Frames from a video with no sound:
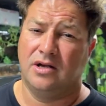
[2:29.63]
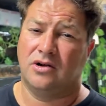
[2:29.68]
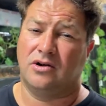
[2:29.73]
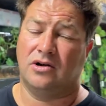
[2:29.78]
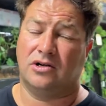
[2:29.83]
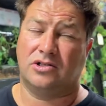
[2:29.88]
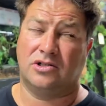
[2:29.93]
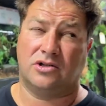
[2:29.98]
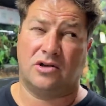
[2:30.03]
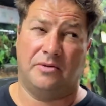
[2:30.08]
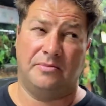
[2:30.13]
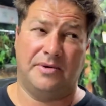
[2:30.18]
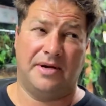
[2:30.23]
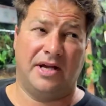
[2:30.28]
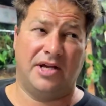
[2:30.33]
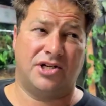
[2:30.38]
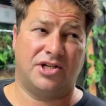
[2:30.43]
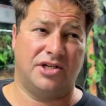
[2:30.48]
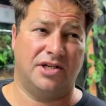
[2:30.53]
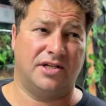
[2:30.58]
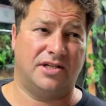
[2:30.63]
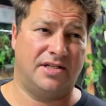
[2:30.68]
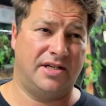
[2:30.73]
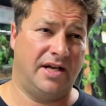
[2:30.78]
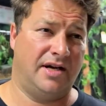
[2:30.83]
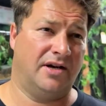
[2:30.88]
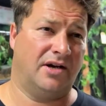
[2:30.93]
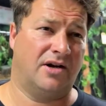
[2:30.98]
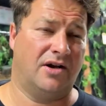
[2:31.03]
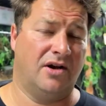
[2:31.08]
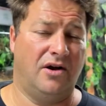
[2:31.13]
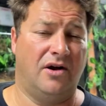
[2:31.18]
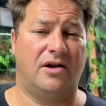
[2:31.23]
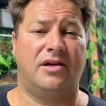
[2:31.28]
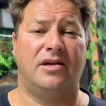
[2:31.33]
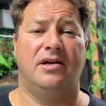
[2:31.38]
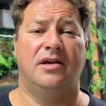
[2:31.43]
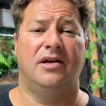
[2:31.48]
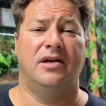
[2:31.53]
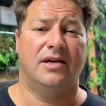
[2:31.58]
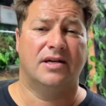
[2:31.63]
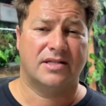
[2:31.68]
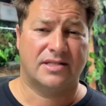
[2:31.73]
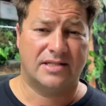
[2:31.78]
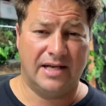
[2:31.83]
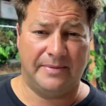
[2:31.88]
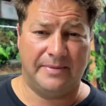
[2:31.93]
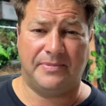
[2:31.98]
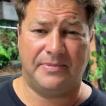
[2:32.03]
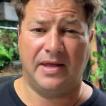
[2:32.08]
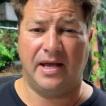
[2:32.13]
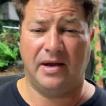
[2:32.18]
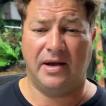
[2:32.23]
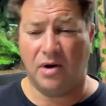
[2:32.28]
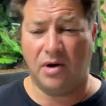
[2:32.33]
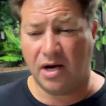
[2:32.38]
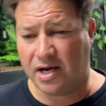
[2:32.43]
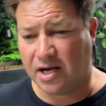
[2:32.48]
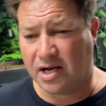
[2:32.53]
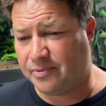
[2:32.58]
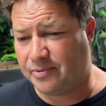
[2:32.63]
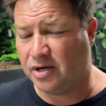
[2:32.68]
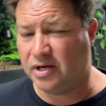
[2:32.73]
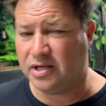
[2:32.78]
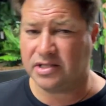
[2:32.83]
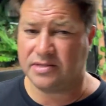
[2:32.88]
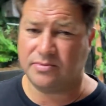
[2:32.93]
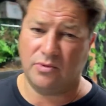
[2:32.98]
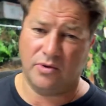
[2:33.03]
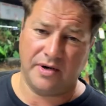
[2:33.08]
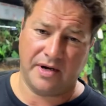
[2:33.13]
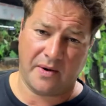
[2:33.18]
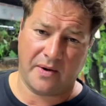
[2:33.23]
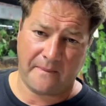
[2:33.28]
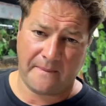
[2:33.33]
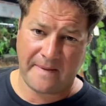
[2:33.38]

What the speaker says: got to accommodation at 10 o'clock, slept there, woke up early this morning,